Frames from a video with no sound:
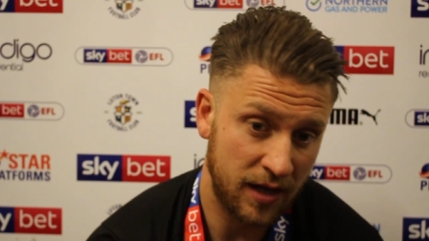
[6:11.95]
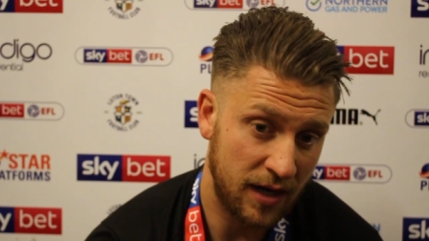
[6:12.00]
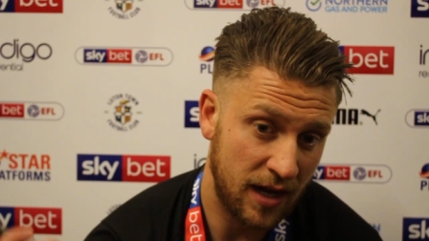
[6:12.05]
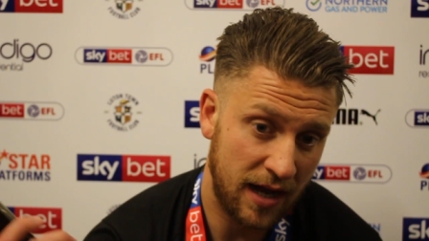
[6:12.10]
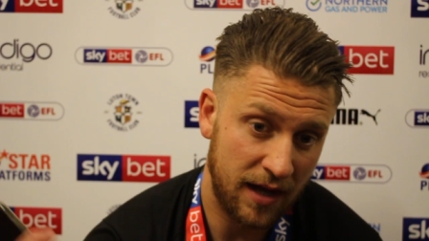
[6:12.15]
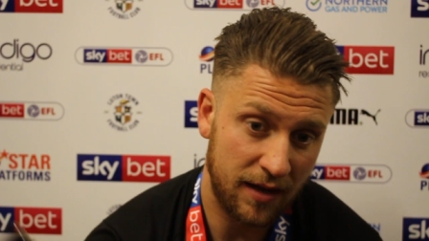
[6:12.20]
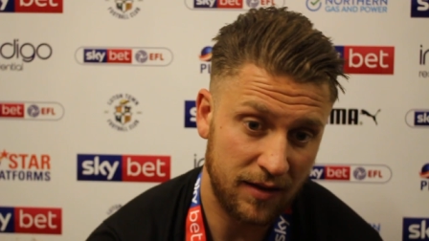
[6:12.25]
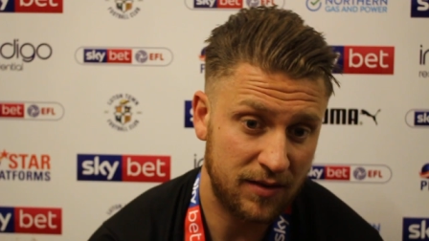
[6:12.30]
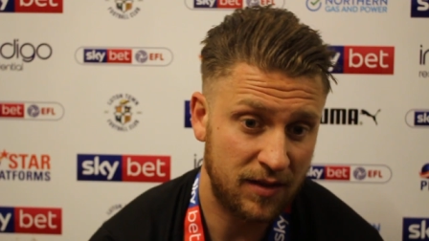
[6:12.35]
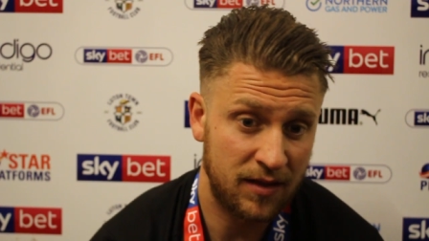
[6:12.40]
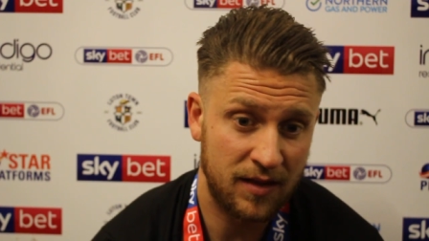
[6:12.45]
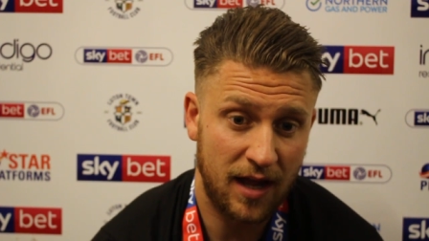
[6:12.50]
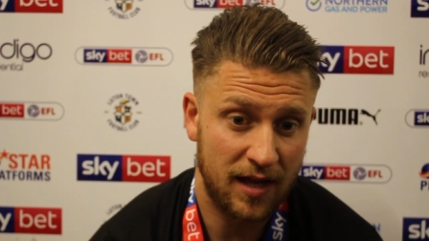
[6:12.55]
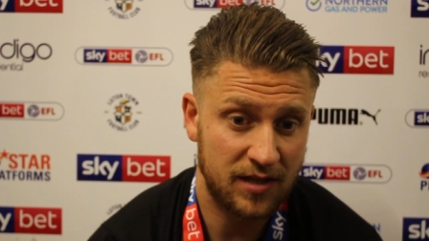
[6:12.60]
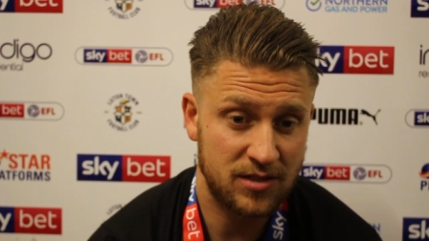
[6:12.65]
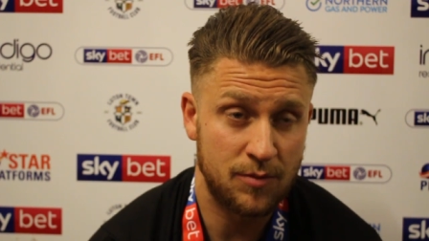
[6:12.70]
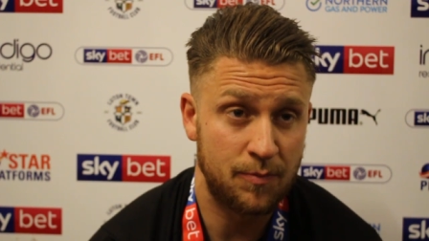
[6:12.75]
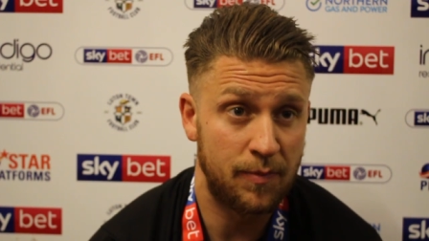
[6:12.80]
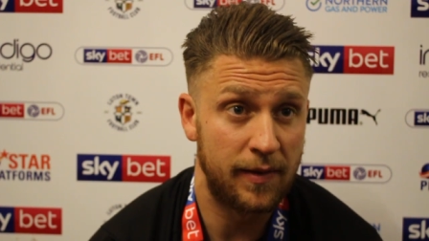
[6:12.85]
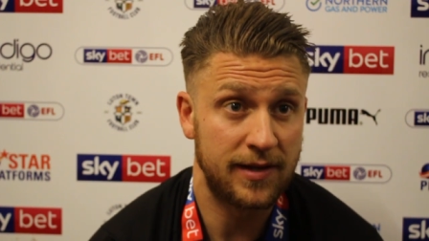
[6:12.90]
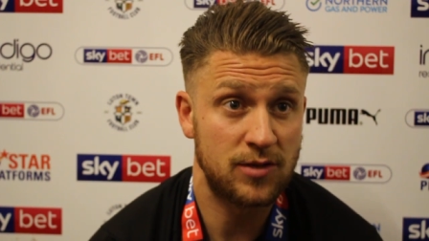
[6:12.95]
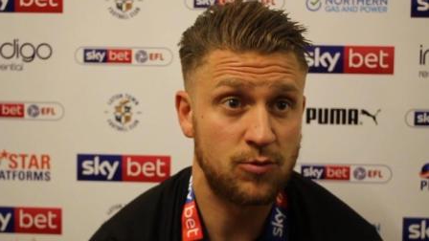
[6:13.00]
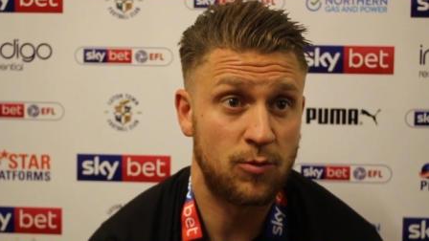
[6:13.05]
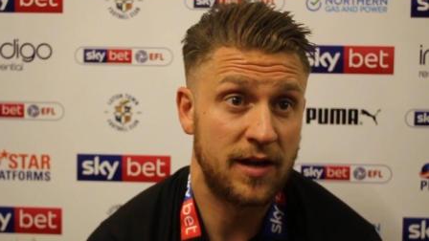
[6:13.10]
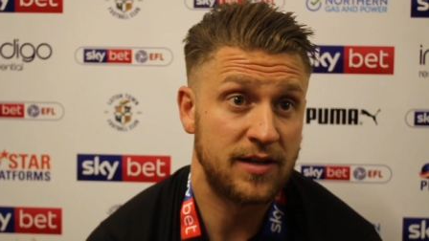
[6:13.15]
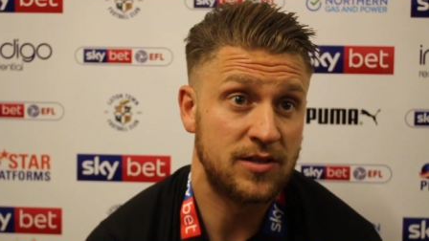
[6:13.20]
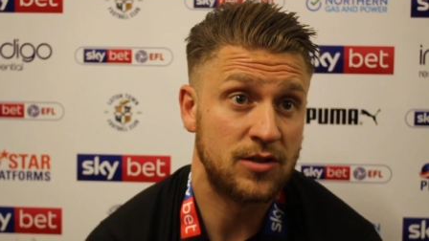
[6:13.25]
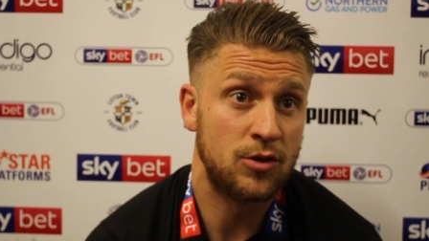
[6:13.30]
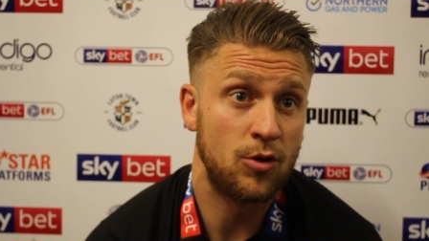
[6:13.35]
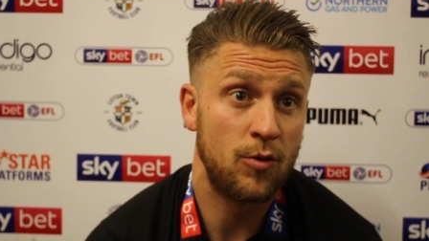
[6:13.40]
That that's the best
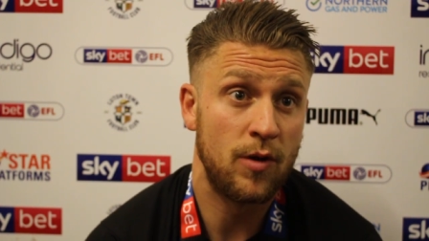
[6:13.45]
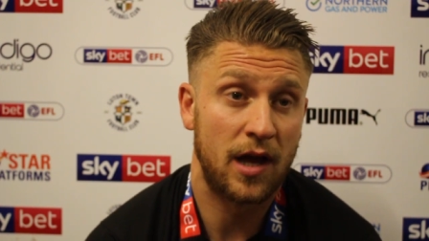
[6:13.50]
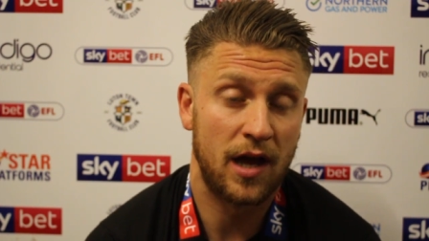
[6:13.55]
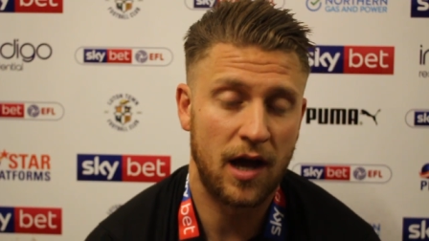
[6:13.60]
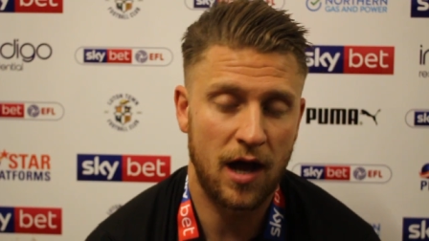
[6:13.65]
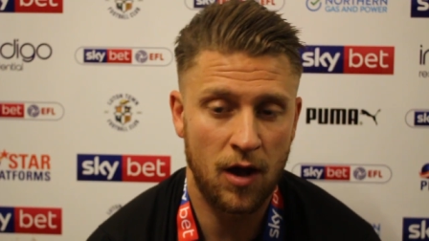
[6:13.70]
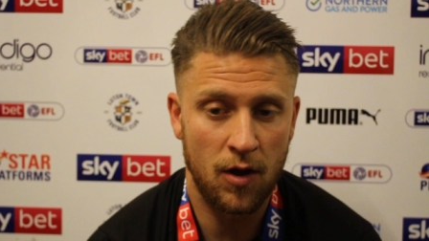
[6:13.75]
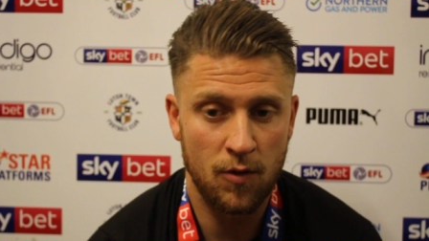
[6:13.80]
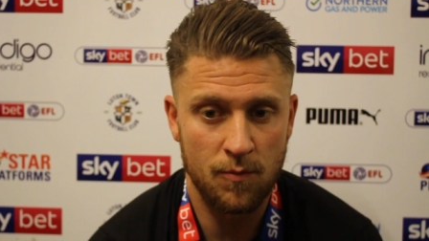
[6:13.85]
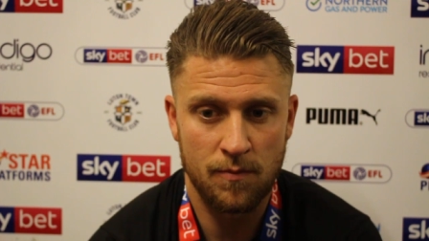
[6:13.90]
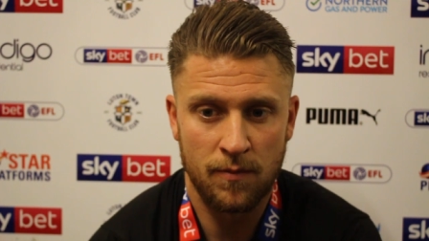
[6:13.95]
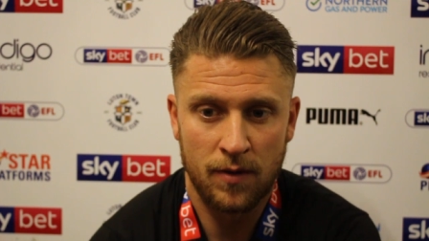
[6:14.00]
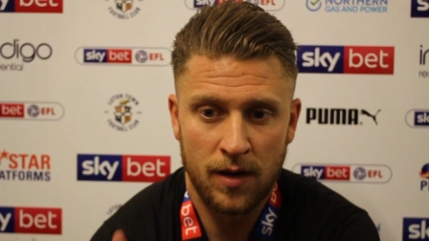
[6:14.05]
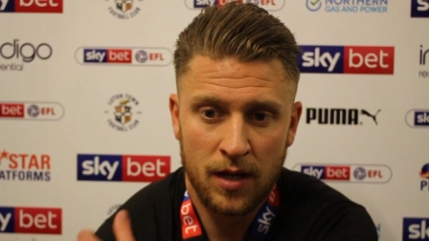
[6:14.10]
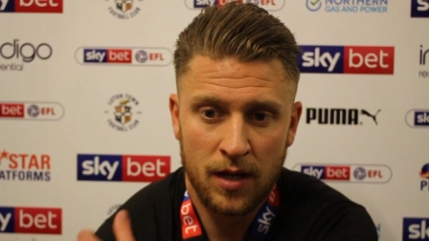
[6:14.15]
way to do it at home.